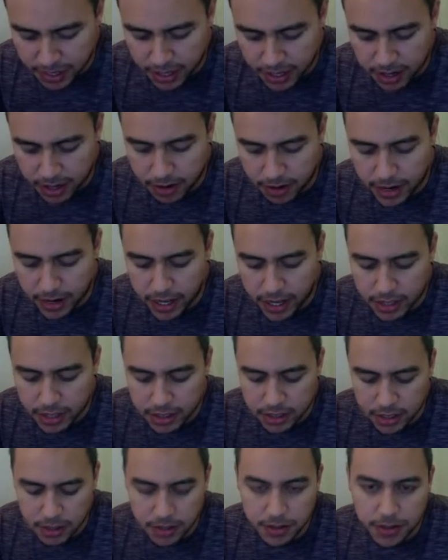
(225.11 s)
All right,
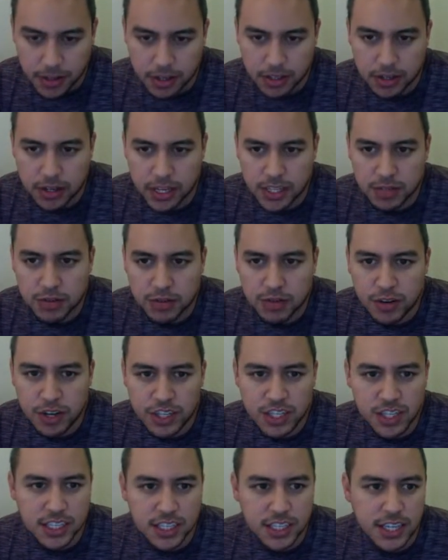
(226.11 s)
so let's move on
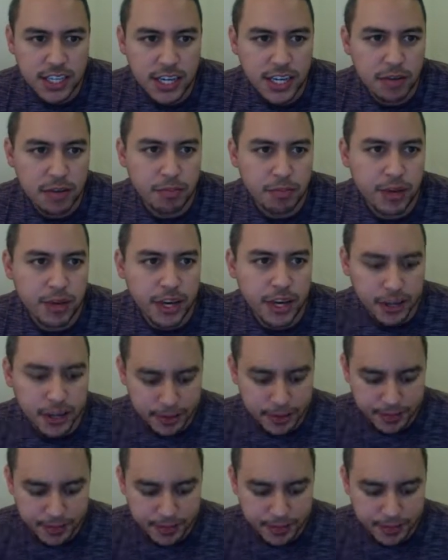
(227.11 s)
to the second pick.